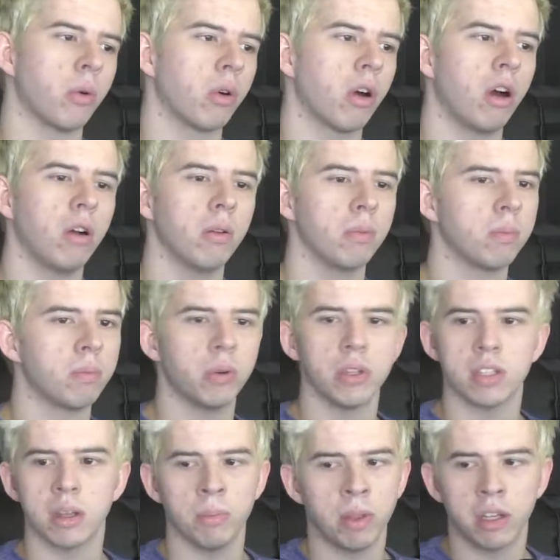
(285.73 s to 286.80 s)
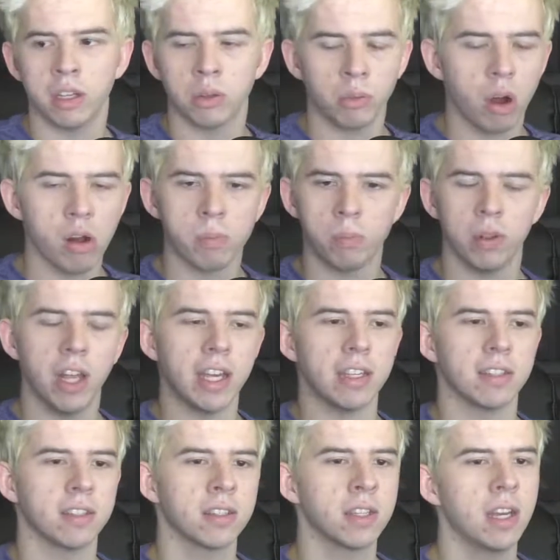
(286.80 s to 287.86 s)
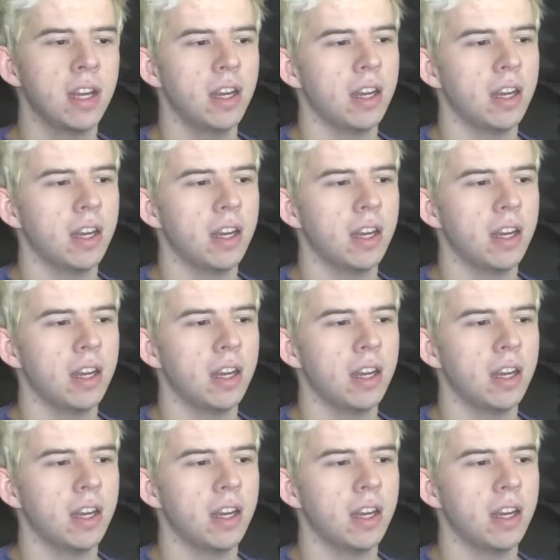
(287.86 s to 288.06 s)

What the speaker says: or I'll put something in the wrong place.